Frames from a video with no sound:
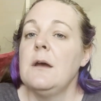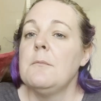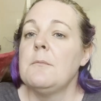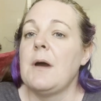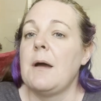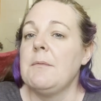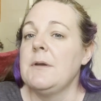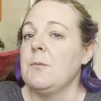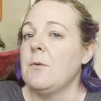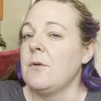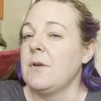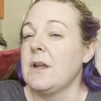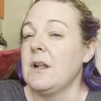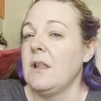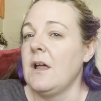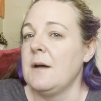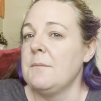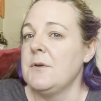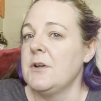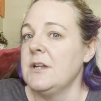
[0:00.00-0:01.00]
Probably won't get a
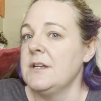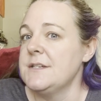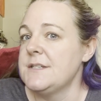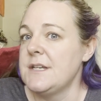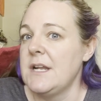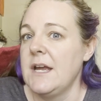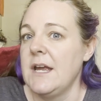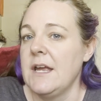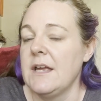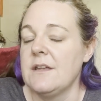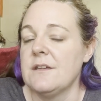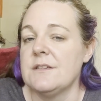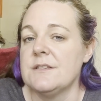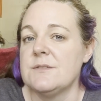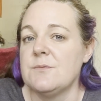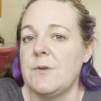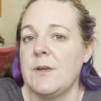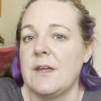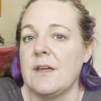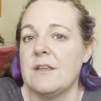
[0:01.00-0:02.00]
lot put in today
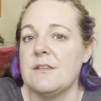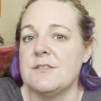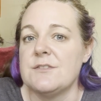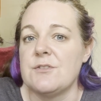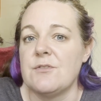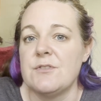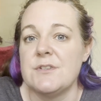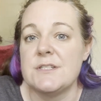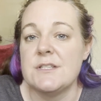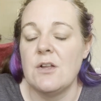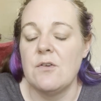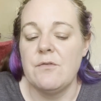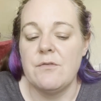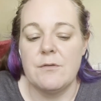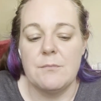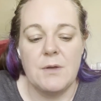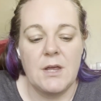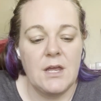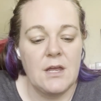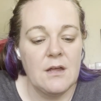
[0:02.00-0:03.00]
because weekends are always slow
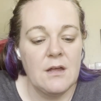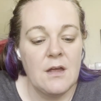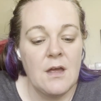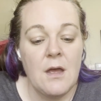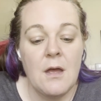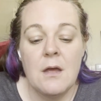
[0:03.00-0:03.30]
for me,